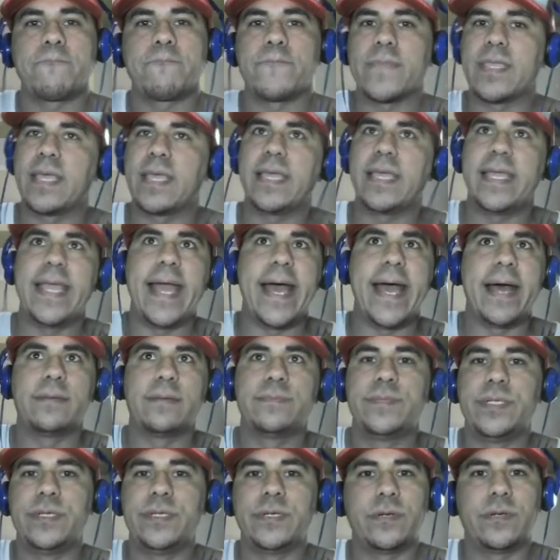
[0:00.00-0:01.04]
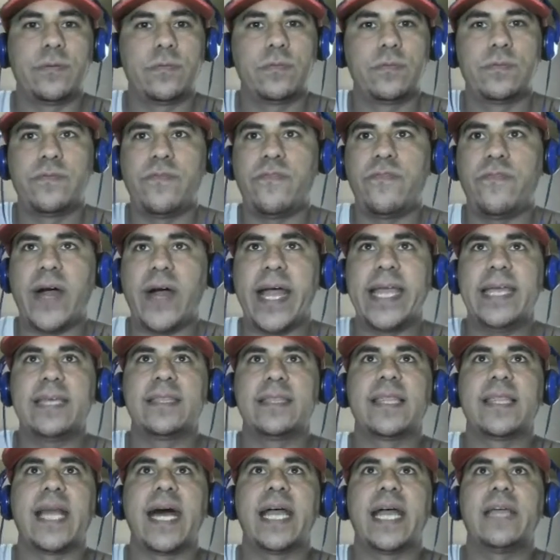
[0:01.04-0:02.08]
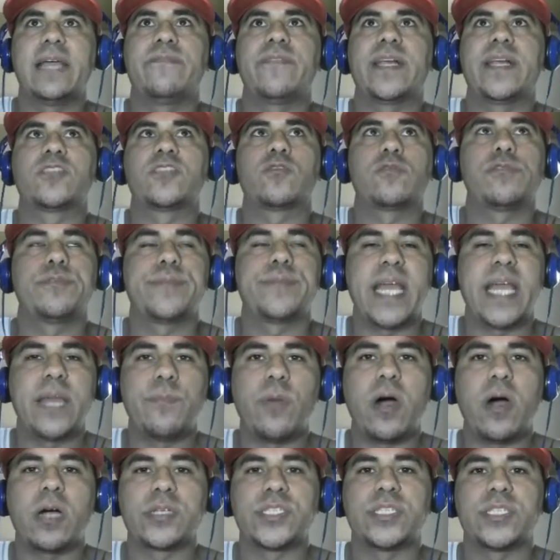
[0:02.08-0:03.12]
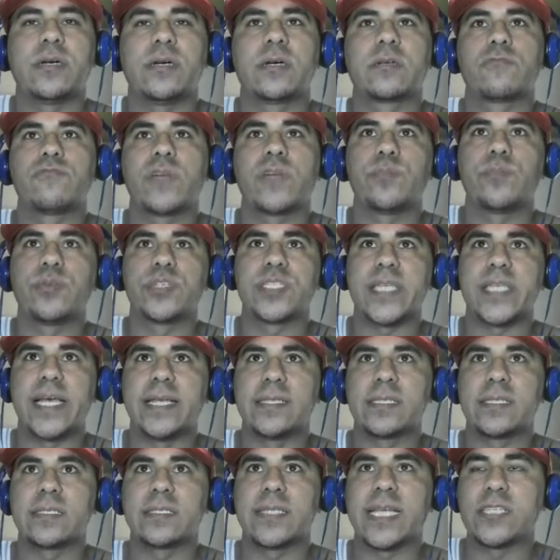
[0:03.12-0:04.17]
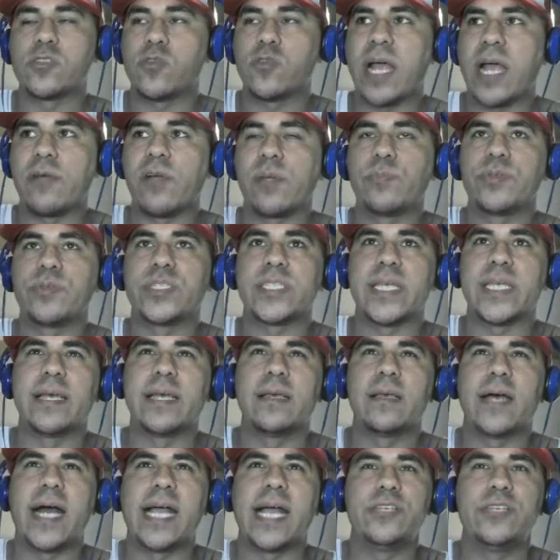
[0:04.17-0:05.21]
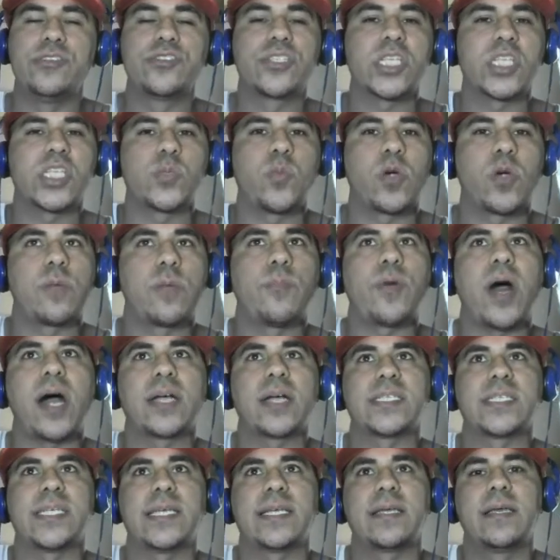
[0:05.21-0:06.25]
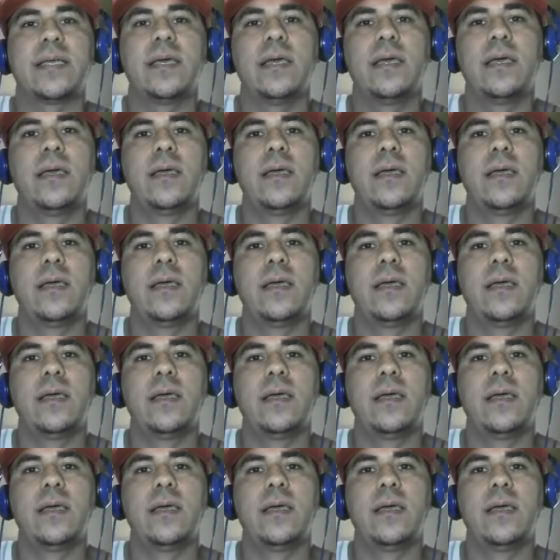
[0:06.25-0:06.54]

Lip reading: Yeah, you know, fight in life. That's what Renee Boxyoung represents. That's what I represent. I use the sport of boxing.